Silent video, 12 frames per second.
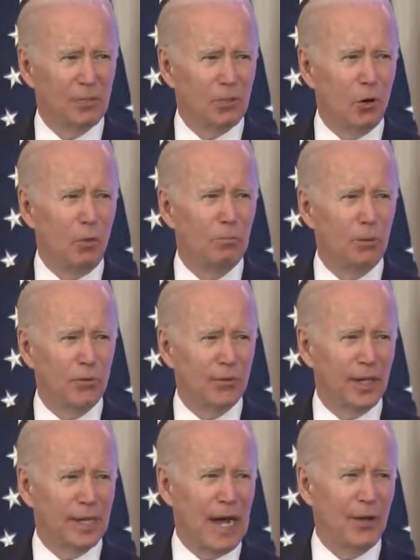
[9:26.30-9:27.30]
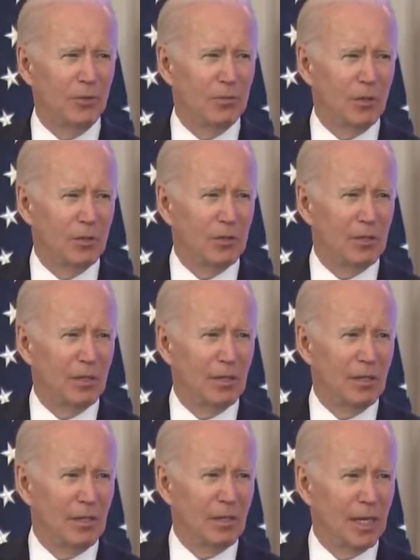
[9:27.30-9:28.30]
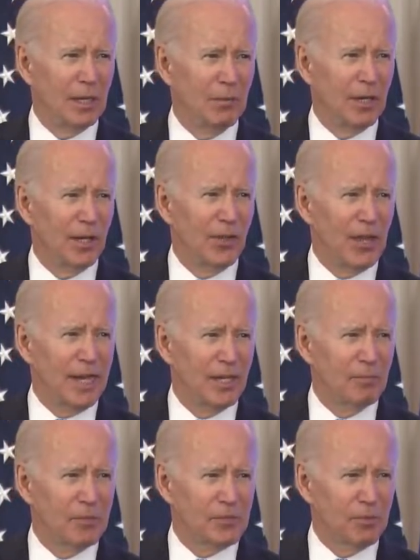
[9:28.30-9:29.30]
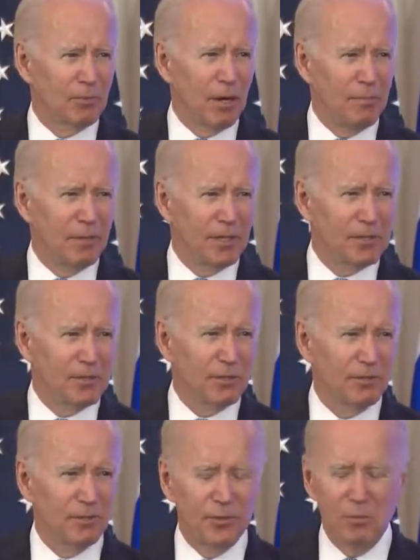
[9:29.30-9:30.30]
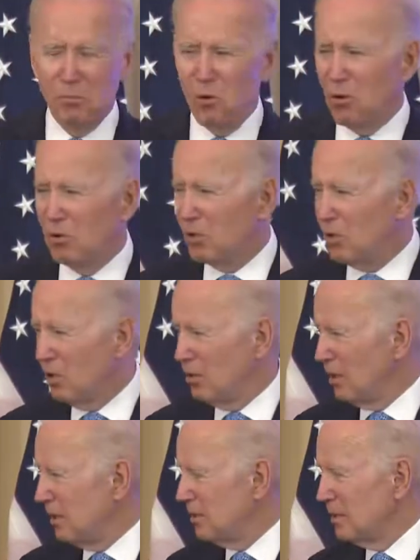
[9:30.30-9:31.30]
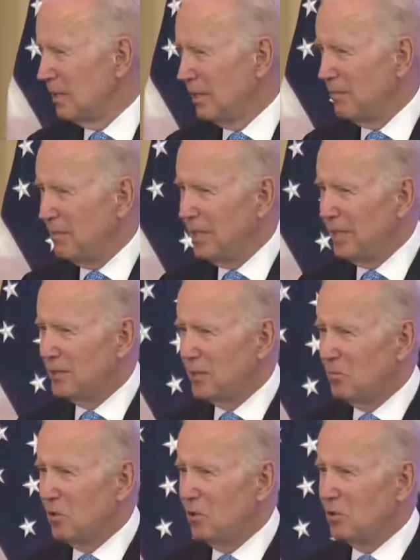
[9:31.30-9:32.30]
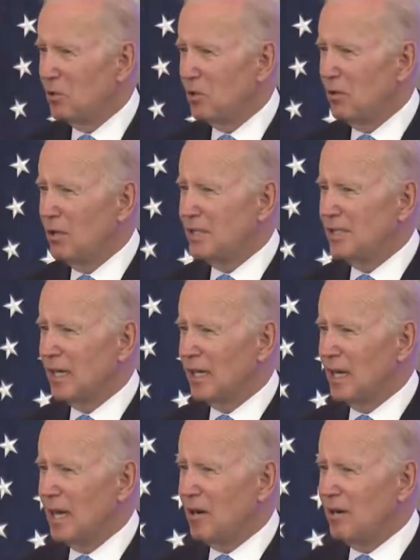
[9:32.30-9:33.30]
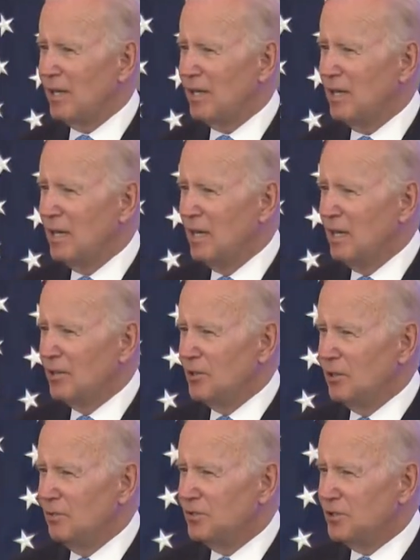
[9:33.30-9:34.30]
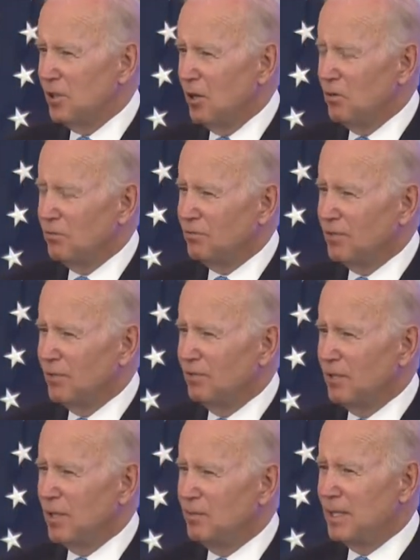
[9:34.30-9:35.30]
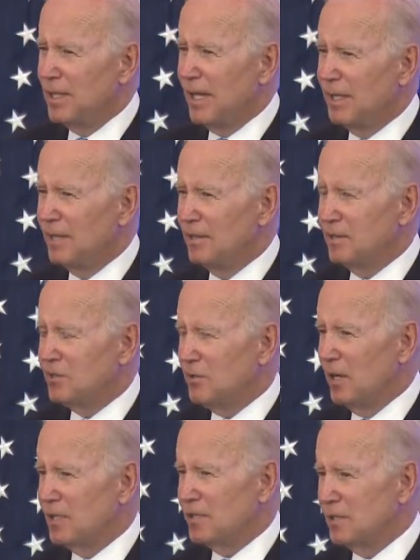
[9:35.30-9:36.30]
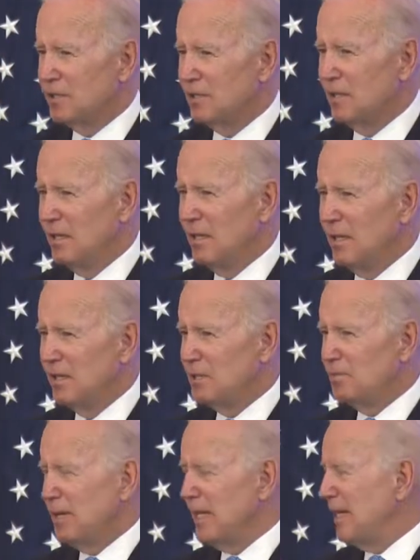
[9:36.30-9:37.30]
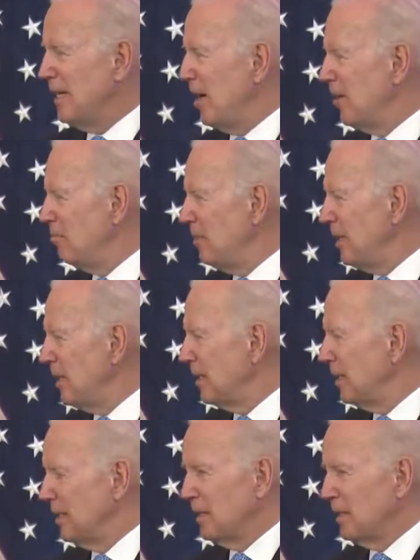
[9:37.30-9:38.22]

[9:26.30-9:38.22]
To hold Putin accountable. And I want to thank you, Mr. Prime Minister, for the moral courage and I mean it the moral courage and clarity you have shown from the very beginning of this crisis, speaking out immediately to